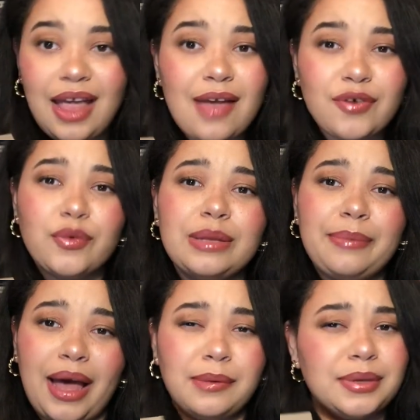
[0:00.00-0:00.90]
I felt
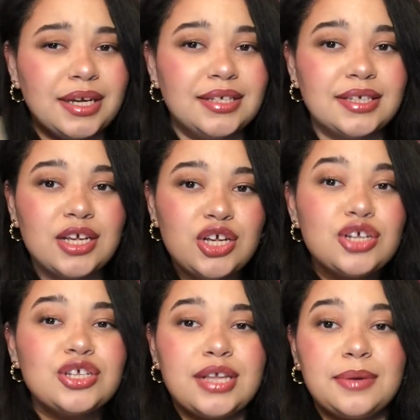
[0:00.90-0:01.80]
bad because
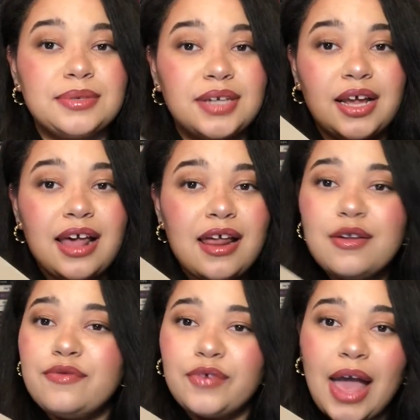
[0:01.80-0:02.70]
she said it was the
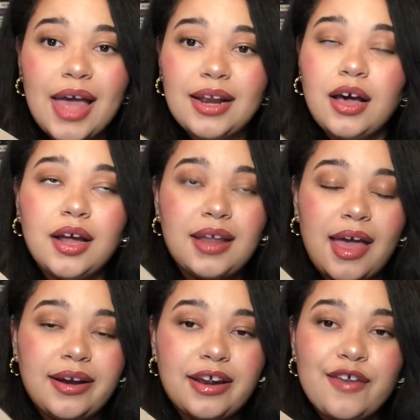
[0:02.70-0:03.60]

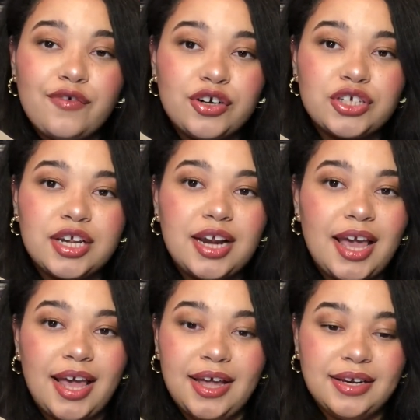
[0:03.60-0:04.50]
unedited version,
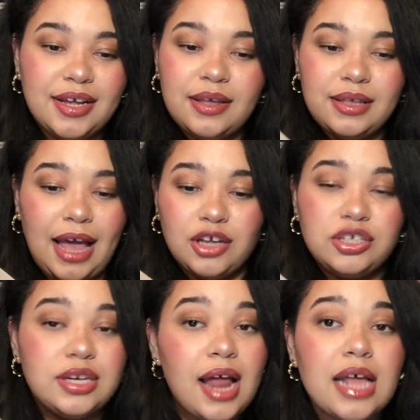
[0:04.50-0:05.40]
and yeah, she
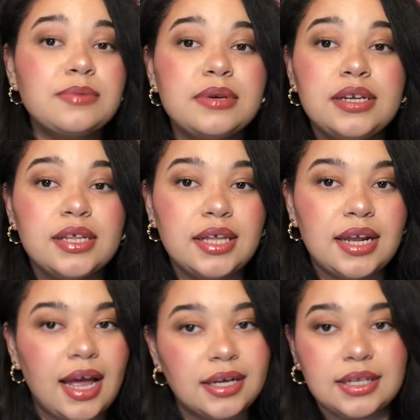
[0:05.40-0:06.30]
didn't ask me to delete it.
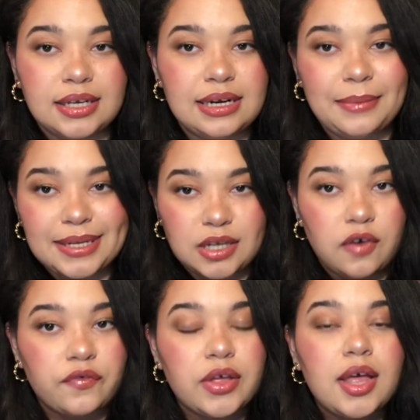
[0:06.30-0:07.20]
I deleted it
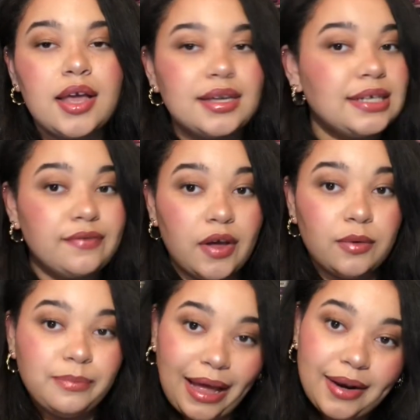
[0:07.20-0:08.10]
myself because I
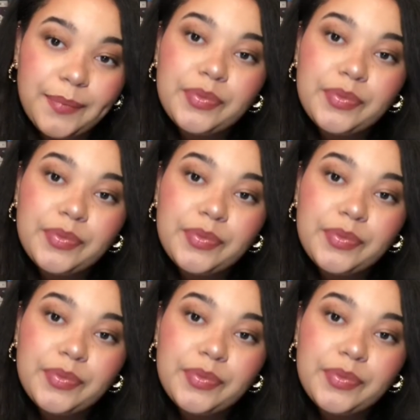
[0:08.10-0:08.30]
felt bad.